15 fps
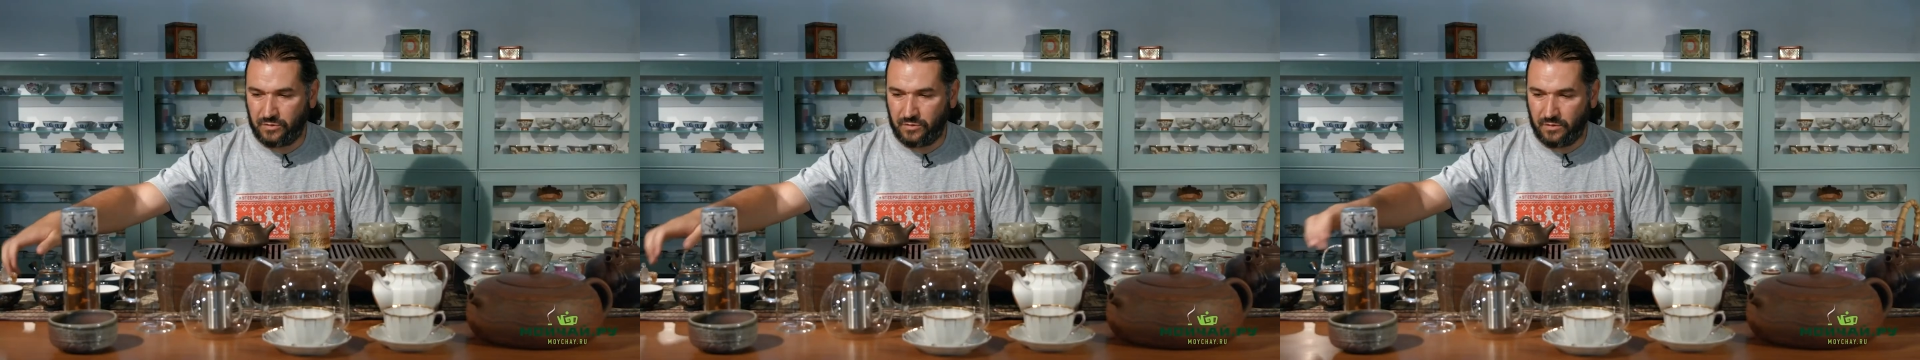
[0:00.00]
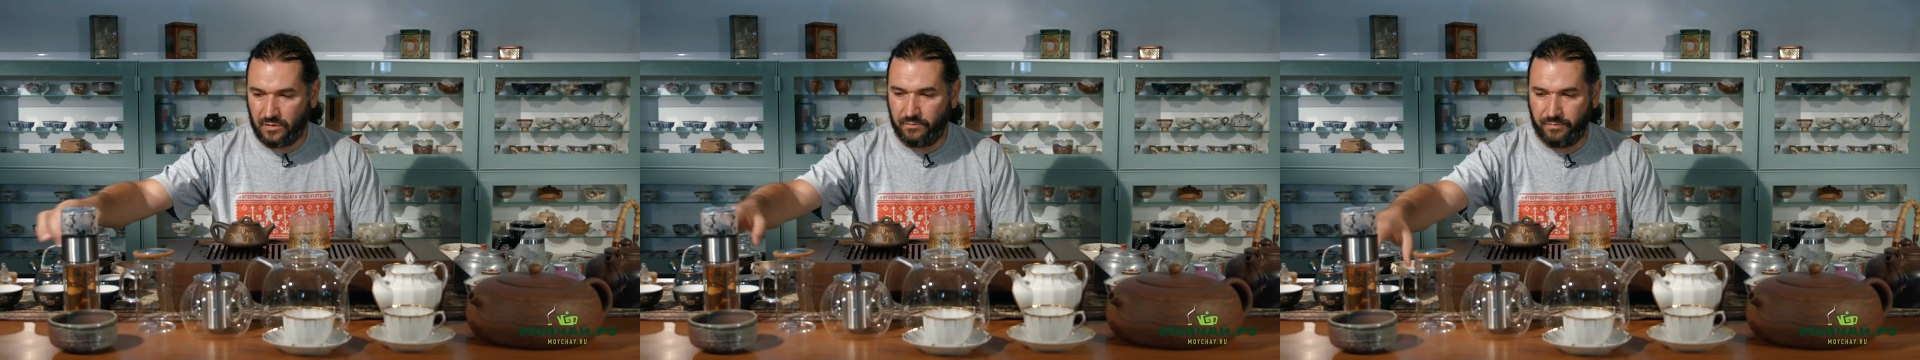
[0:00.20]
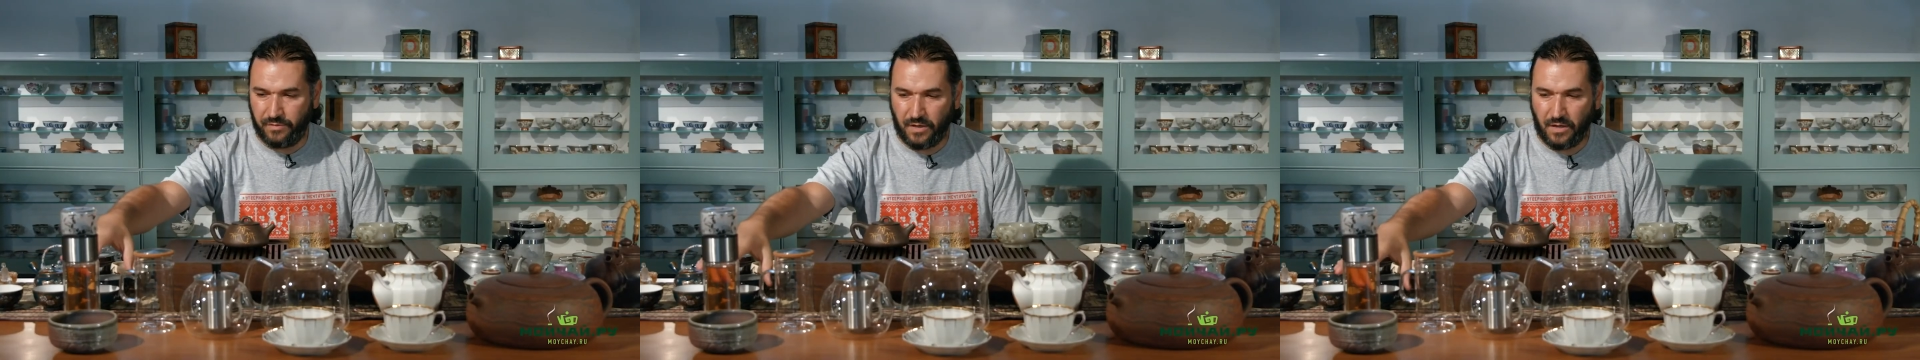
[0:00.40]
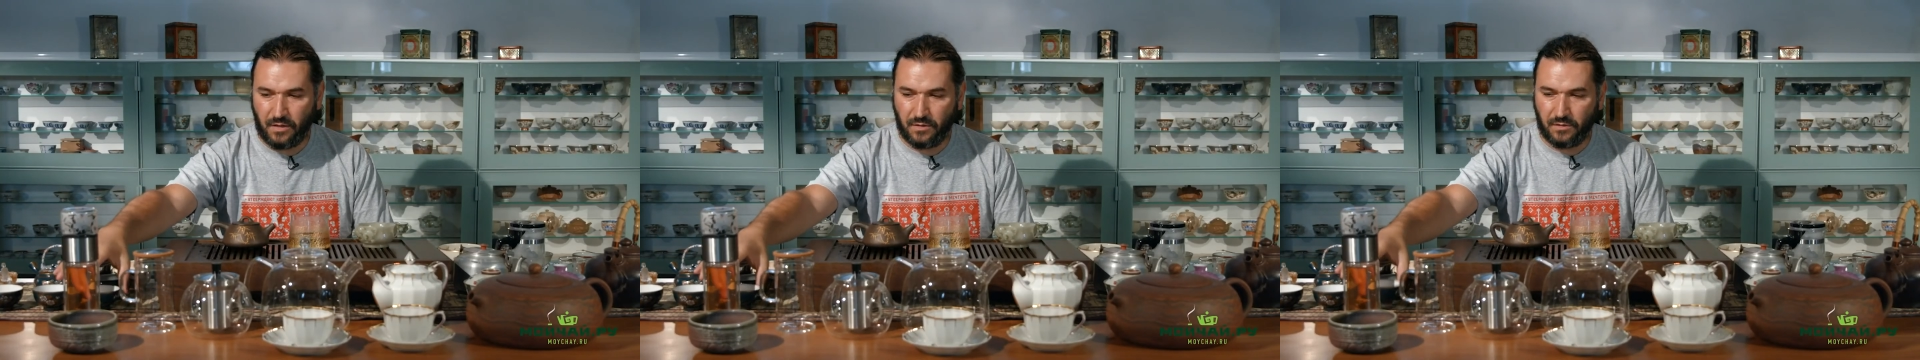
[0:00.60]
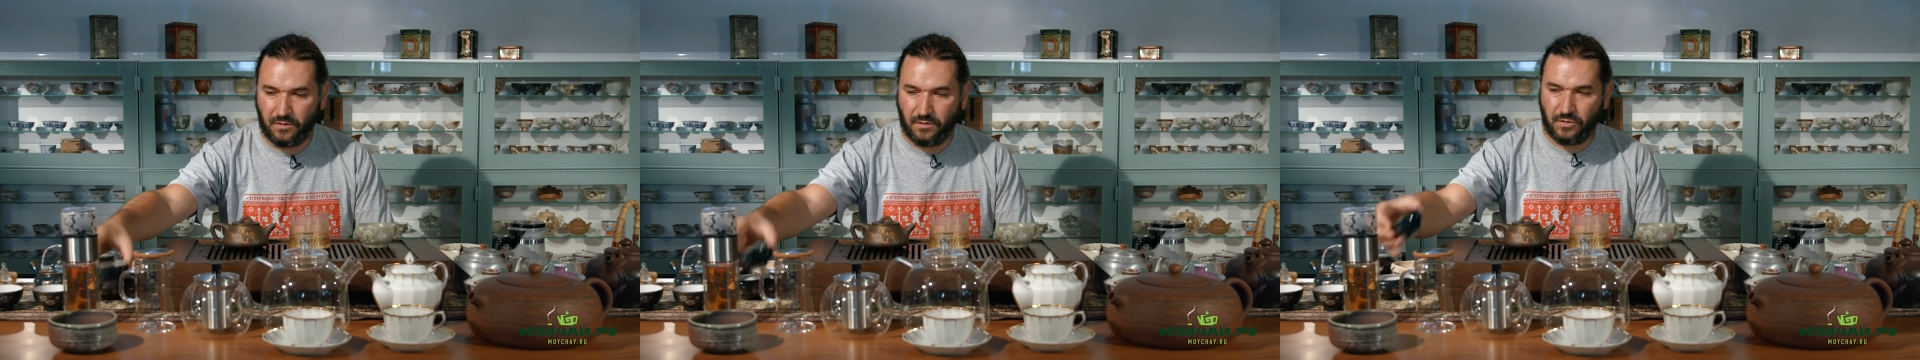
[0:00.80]
Next,
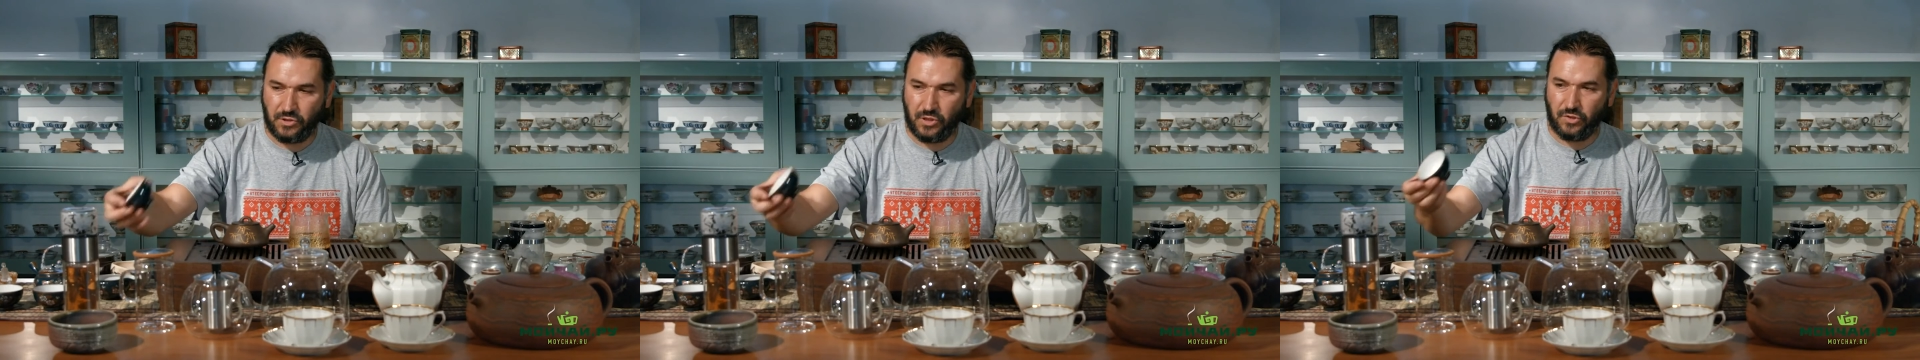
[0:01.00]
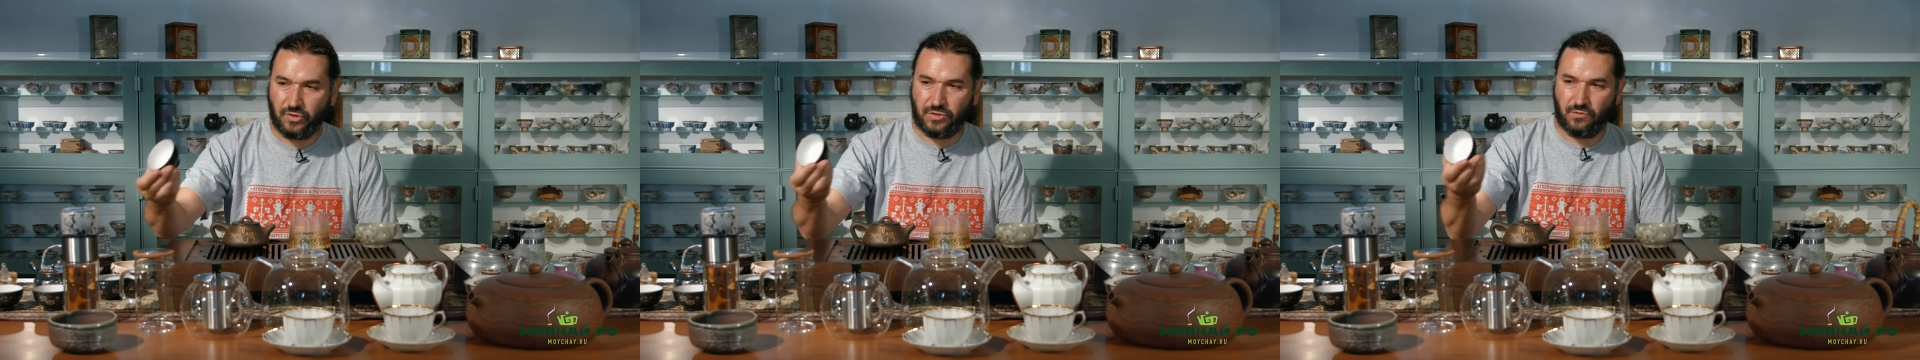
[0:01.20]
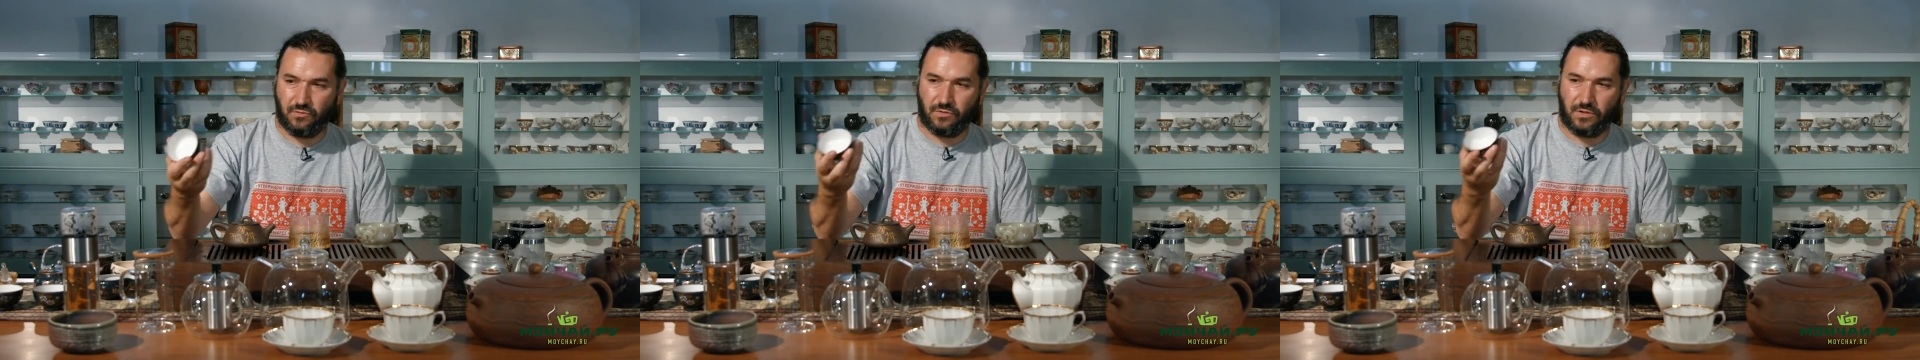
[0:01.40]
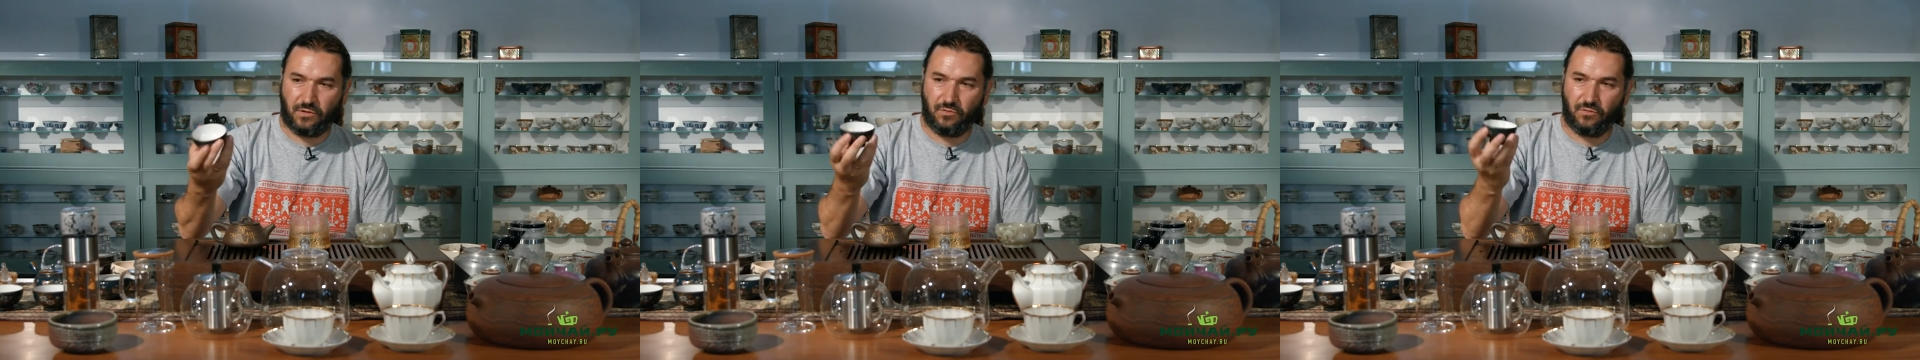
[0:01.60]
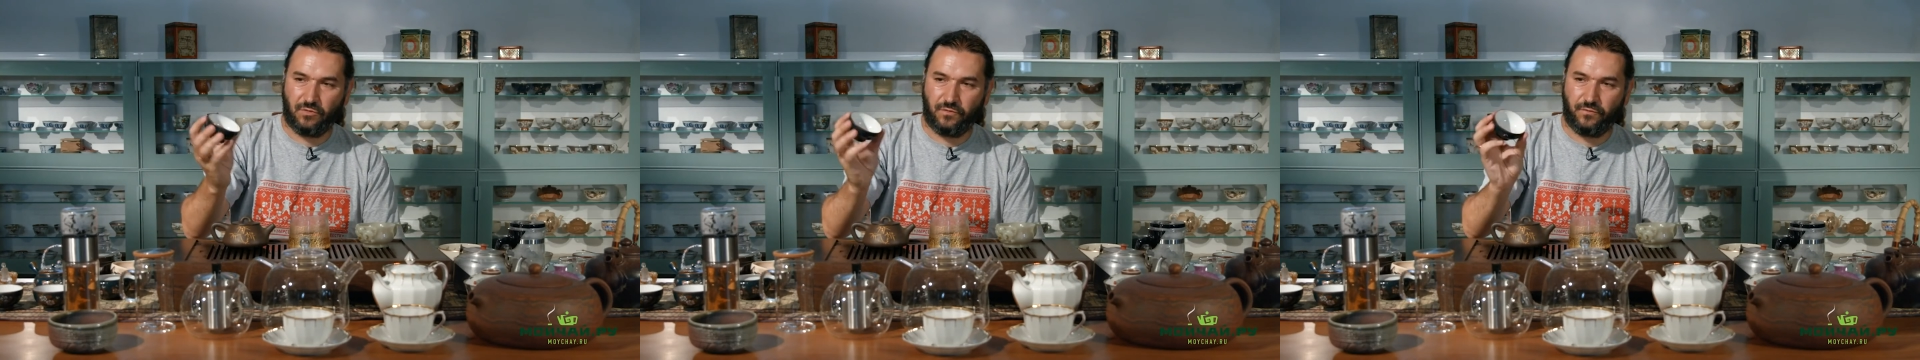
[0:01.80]
cups of this
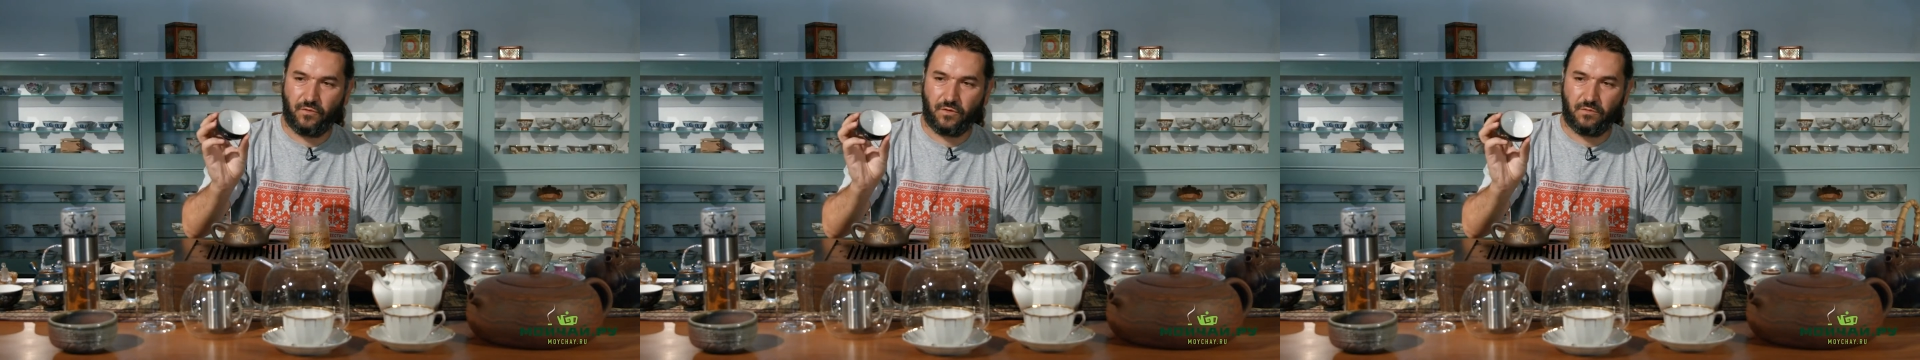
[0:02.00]
shape are more